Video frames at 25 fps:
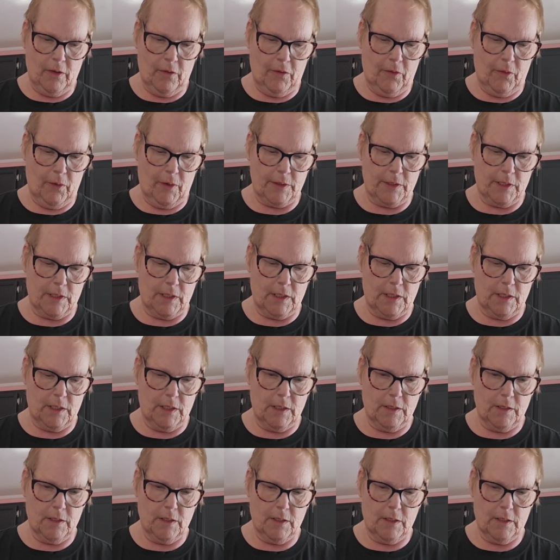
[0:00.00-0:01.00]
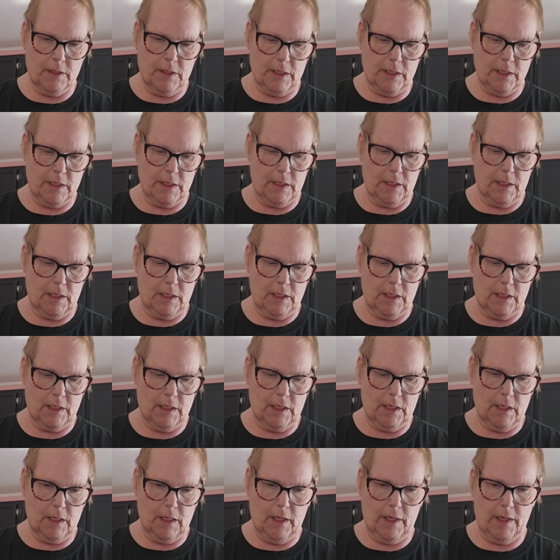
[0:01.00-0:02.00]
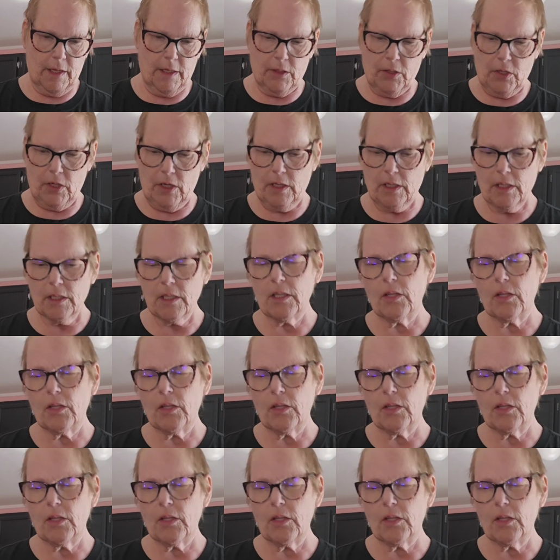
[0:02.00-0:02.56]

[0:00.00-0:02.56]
14, 16, 18.